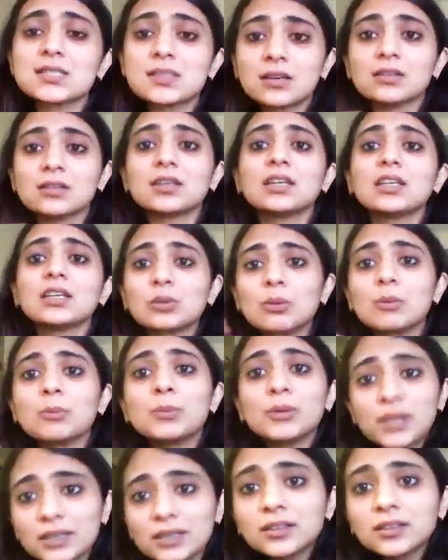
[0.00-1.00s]
turned into a
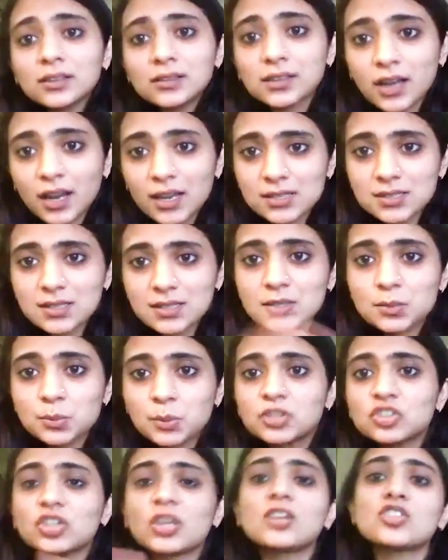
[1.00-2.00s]
political crisis,
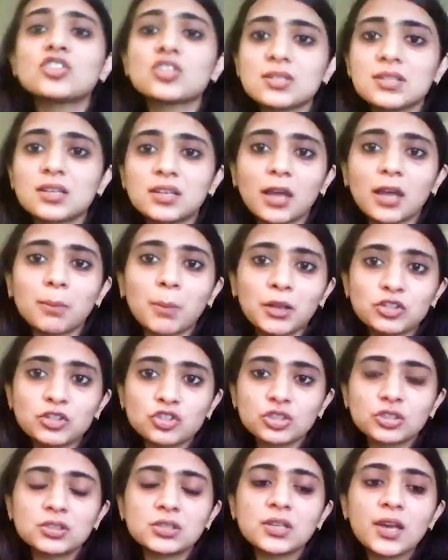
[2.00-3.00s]
which changes the
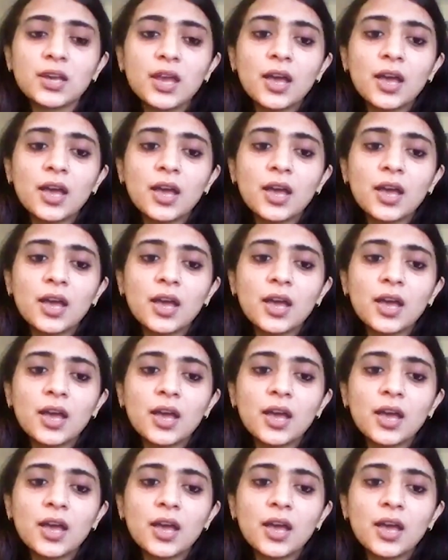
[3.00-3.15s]
dimension